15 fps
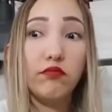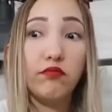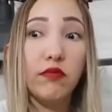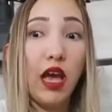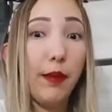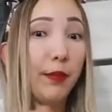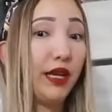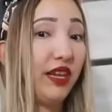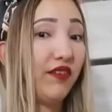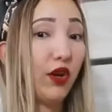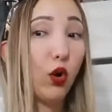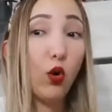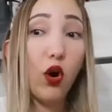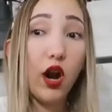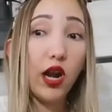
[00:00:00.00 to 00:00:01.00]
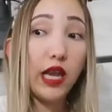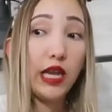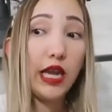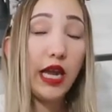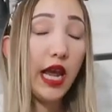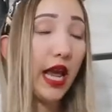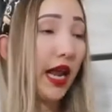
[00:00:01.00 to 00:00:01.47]
I believe it
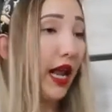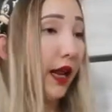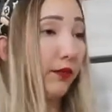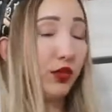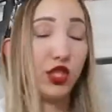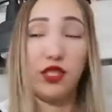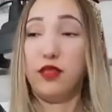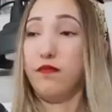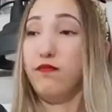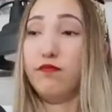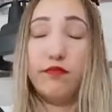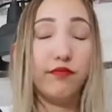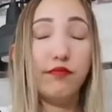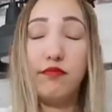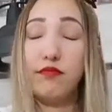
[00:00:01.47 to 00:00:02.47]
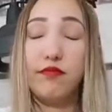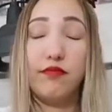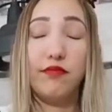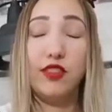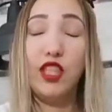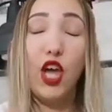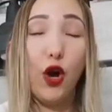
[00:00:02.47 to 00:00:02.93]
wholeheartedly, and I am just,
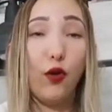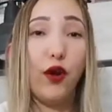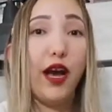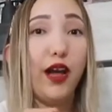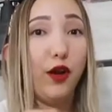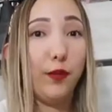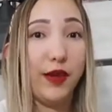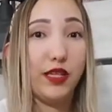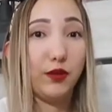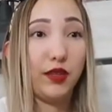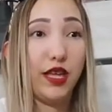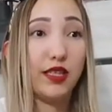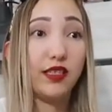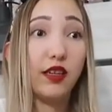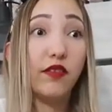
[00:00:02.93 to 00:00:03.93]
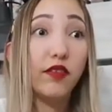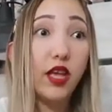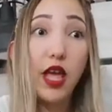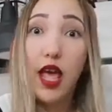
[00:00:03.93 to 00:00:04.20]
no, I don't mess with that stuff.